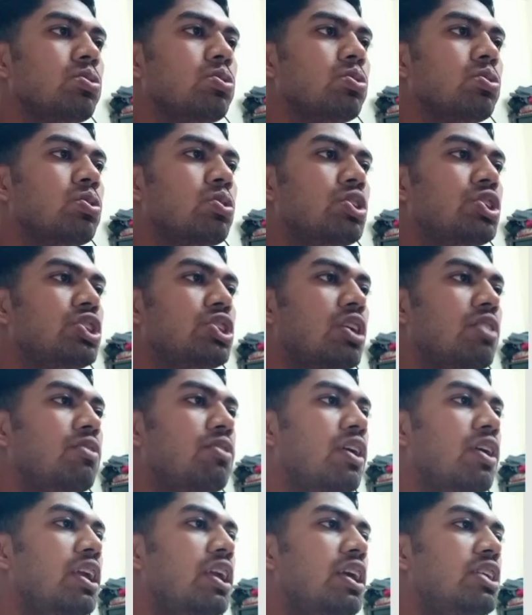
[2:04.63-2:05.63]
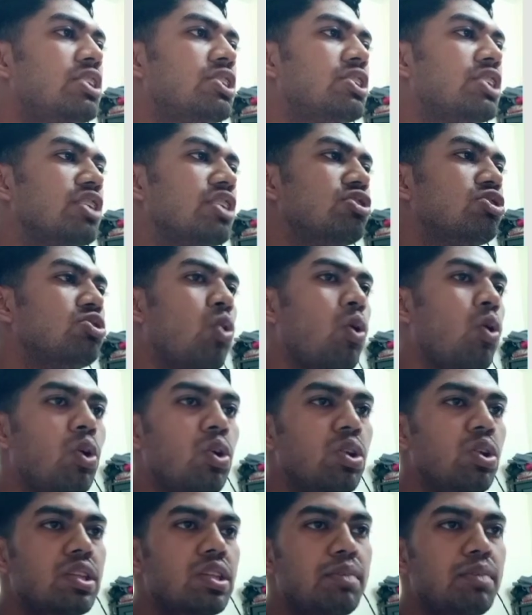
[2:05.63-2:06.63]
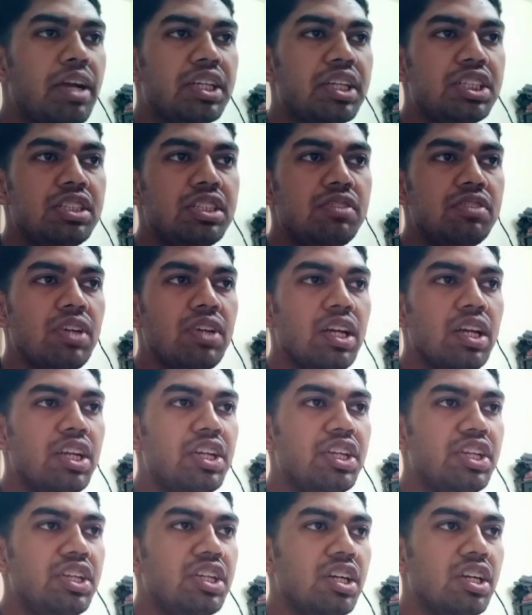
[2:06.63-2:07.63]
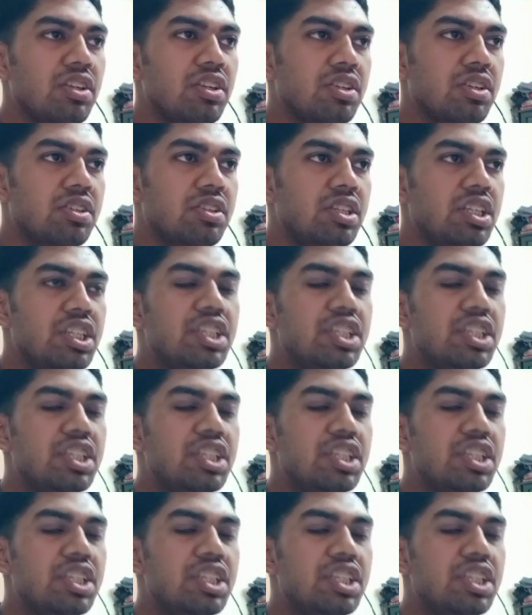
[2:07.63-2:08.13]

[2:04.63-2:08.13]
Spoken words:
So crystal violet stains all the bacteria violet in color,